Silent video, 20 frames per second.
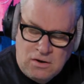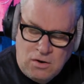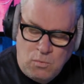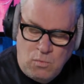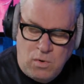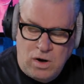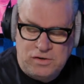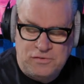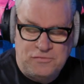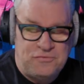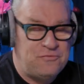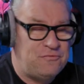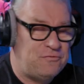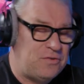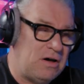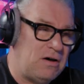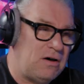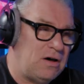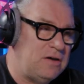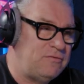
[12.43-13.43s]
one of
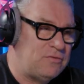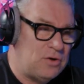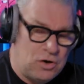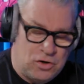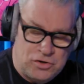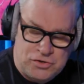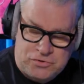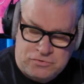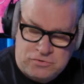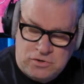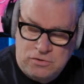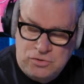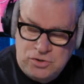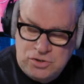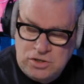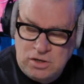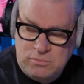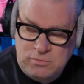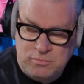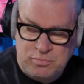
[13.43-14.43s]
five Austro
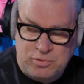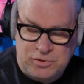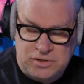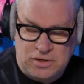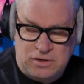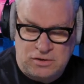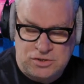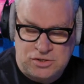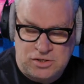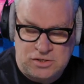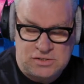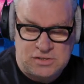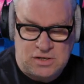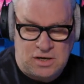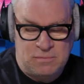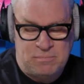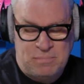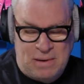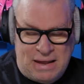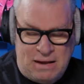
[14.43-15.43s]
German productions
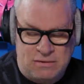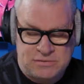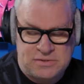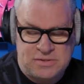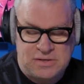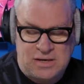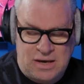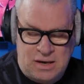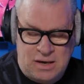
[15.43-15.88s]
about the